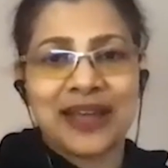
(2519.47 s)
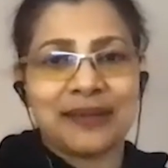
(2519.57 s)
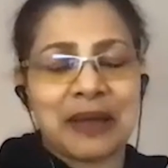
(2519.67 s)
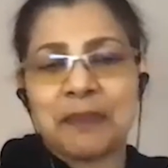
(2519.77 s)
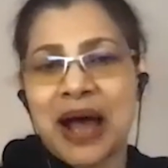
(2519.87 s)

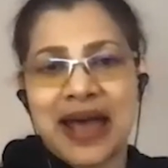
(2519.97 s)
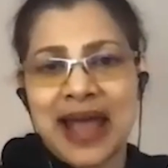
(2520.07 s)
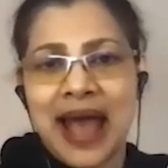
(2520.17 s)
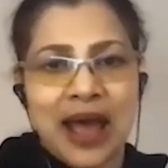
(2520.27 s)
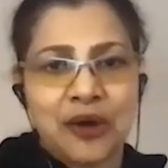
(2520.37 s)
Like buying a
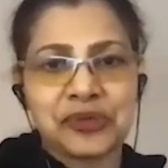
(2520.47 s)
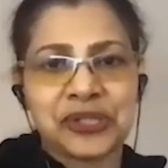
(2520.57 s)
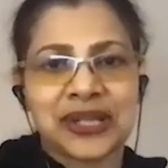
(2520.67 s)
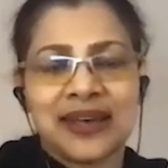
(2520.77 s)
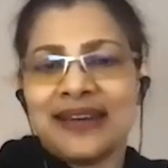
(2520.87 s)

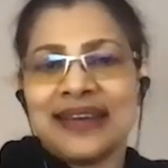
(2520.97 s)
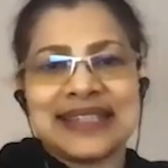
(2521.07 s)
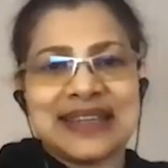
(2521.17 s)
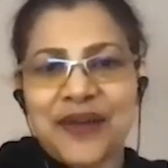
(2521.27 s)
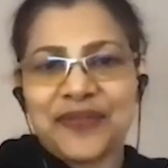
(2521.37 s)
house is not